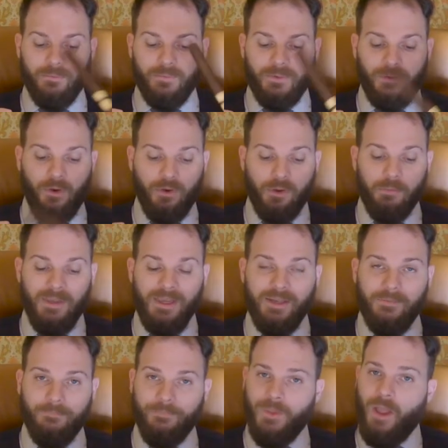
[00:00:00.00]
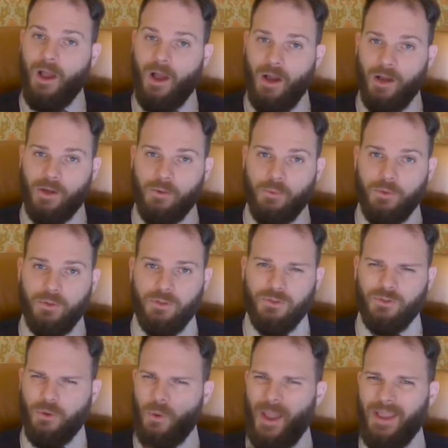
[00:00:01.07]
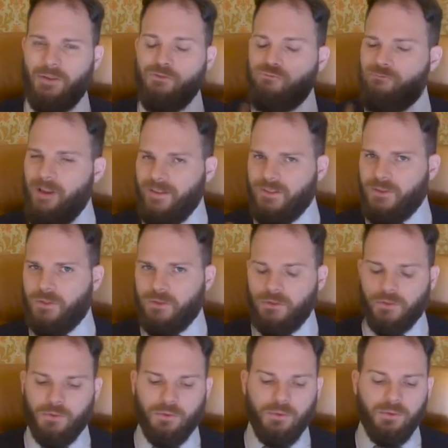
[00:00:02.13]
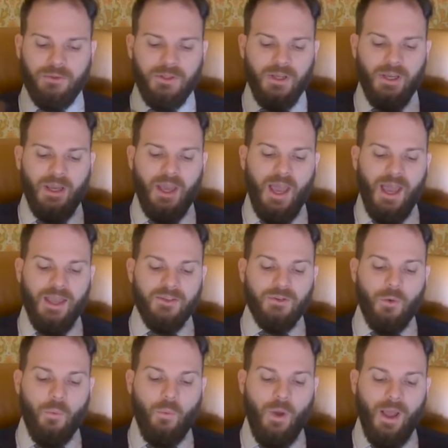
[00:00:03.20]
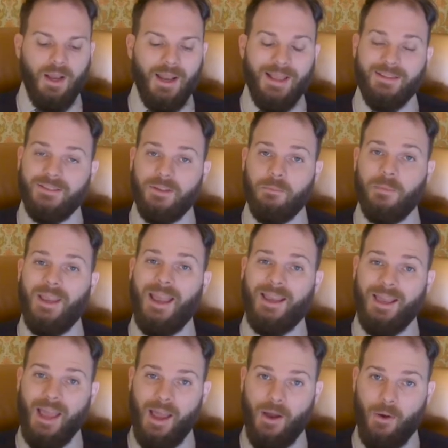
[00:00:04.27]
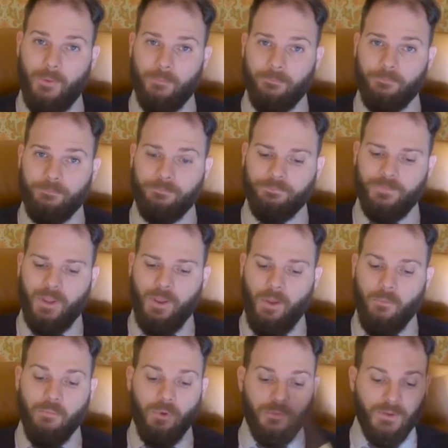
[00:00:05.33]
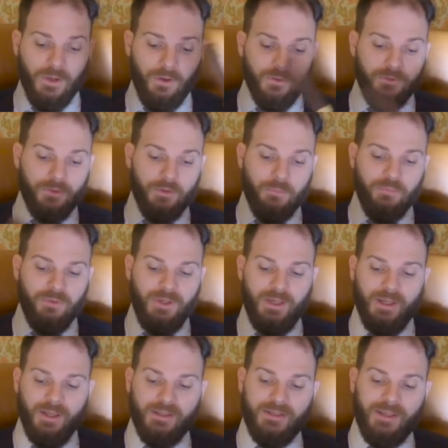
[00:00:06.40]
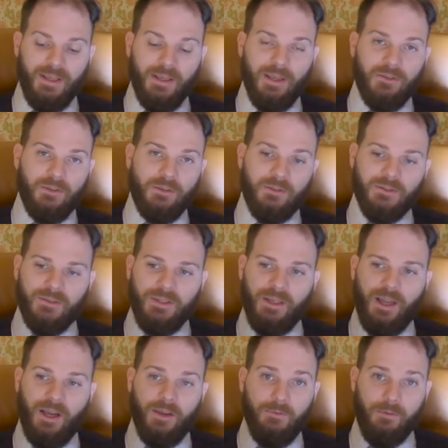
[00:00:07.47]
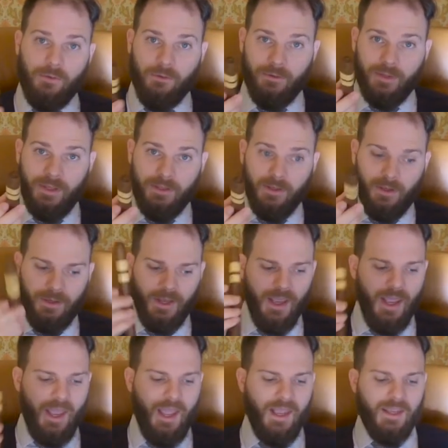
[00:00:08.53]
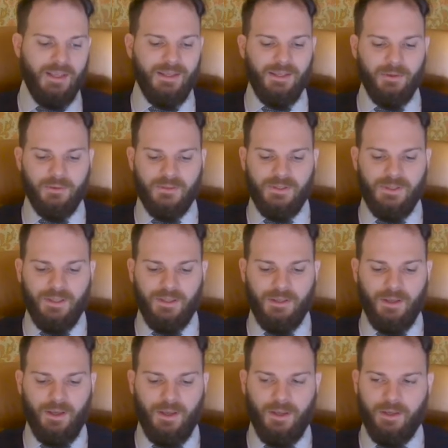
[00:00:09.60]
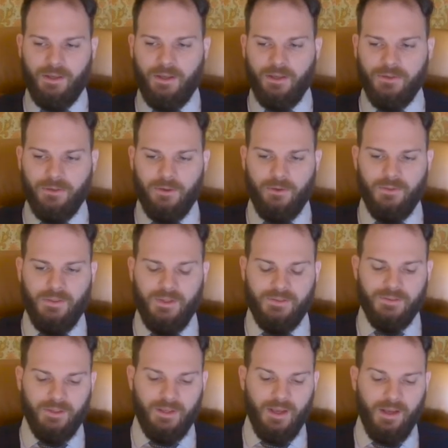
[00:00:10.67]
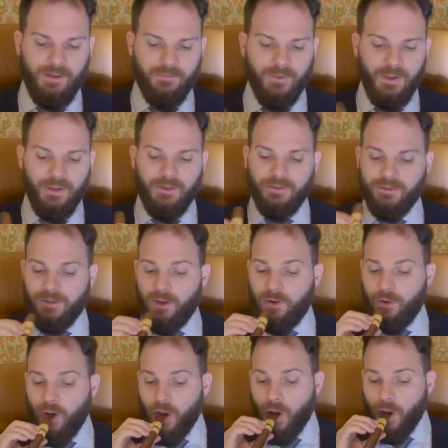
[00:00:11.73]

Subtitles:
tonka bean, argwood, so a resinous oud, as well as some cacao. Moving on to the Prelight here, as you can see, I've already done a guillotine cut on this cigar. So